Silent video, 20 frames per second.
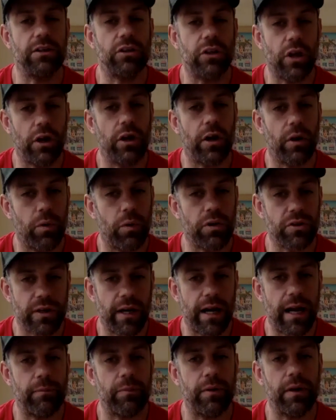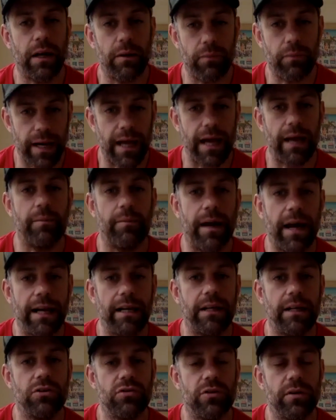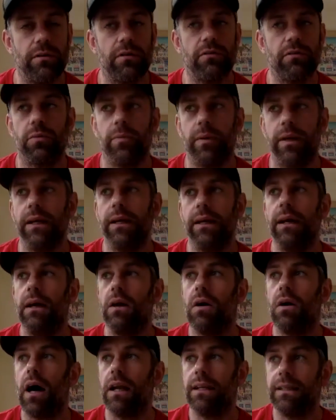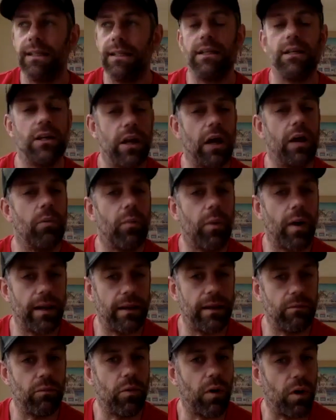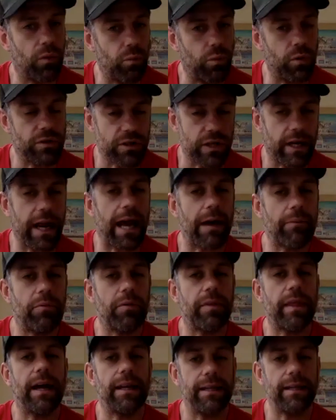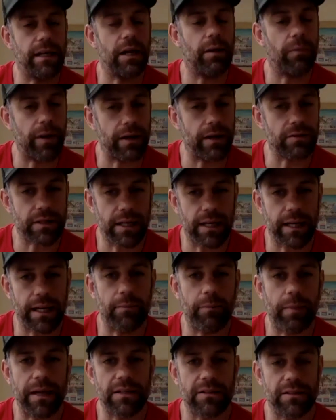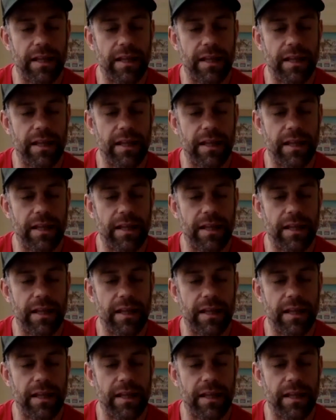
I don't know what's going to happen. Like when I had my head injury with rugby, I didn't know when what was going to happen with that. I didn't know when I was going to get better.